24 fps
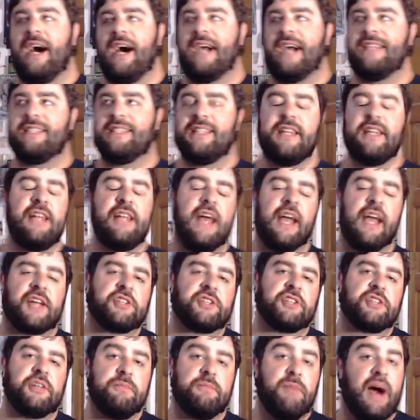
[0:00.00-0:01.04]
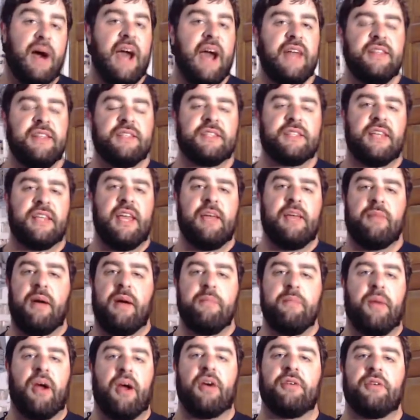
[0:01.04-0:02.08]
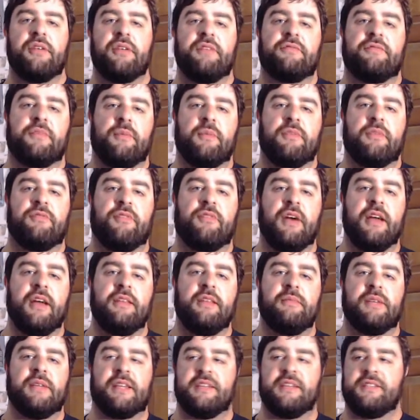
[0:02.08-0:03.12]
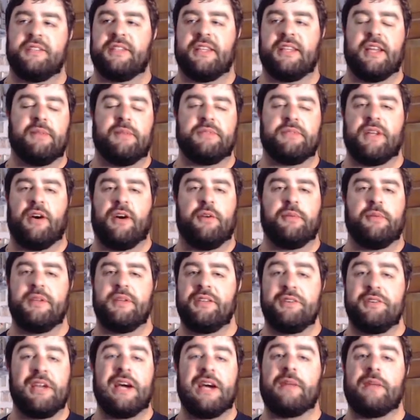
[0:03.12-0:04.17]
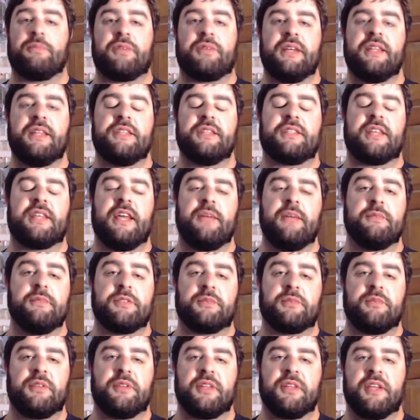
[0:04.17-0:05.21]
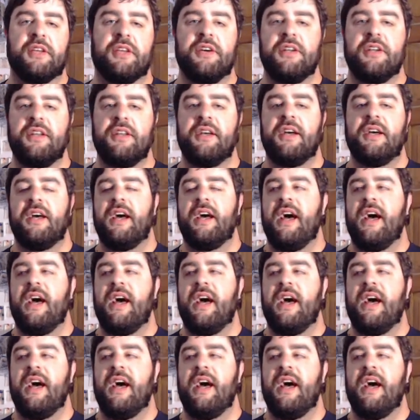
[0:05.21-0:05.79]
I didn't actually buy this game. I borrowed it from a friend because he kept telling me, you got to play this game, it's really good.